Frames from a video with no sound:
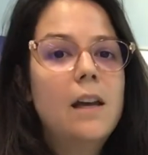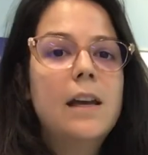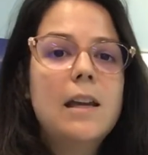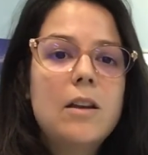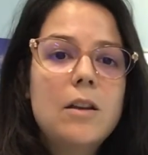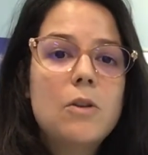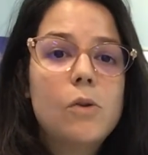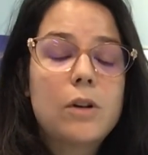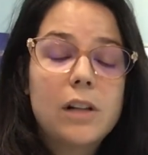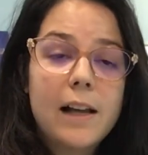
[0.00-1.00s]
In
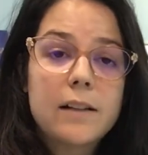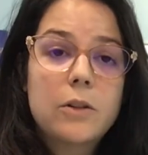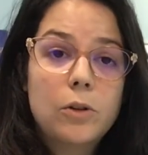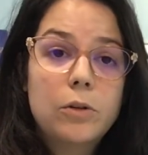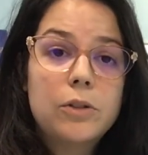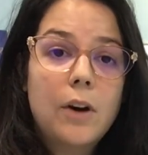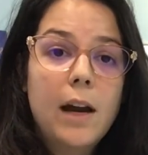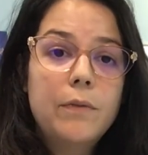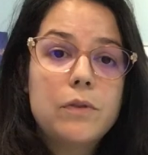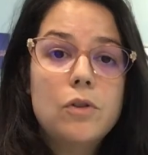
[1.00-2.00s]
your class Google
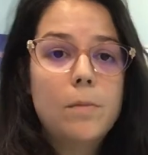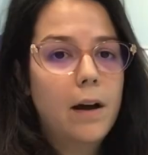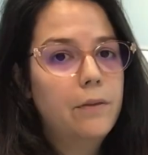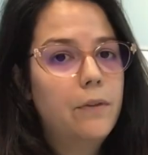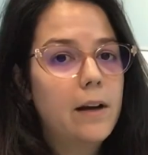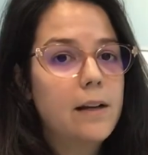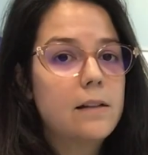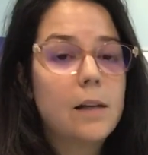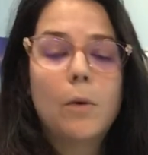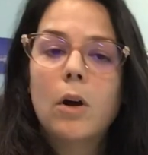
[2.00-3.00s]
Drive, you might find
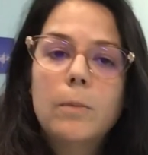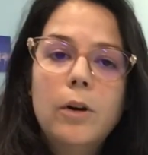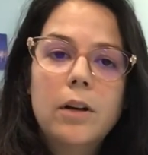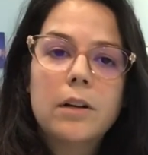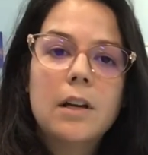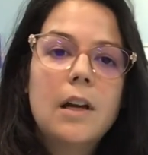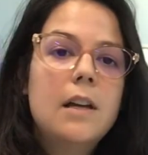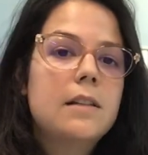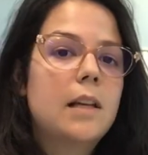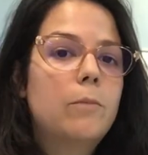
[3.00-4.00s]
some homework,
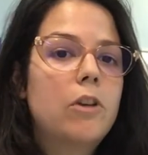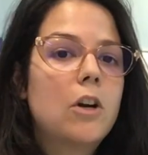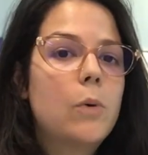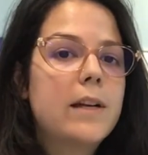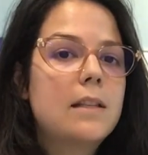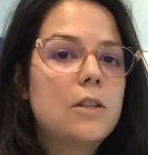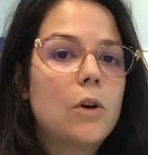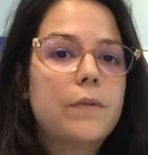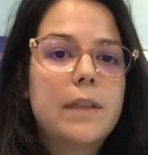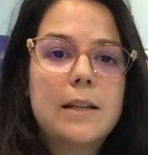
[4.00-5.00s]
some requests
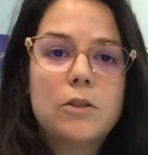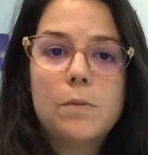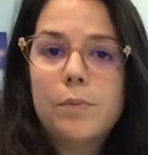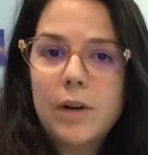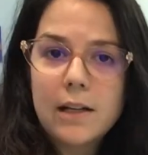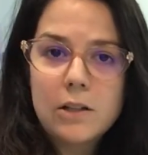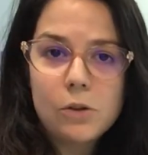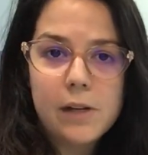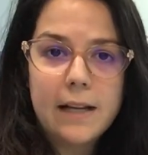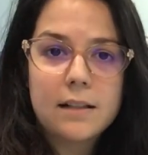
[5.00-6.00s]
of things to bring to
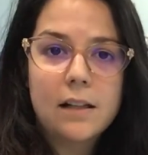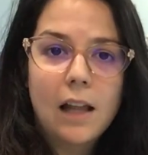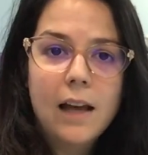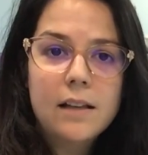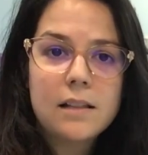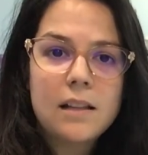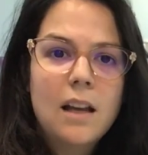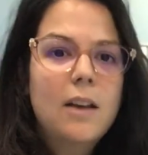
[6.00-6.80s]
your next class.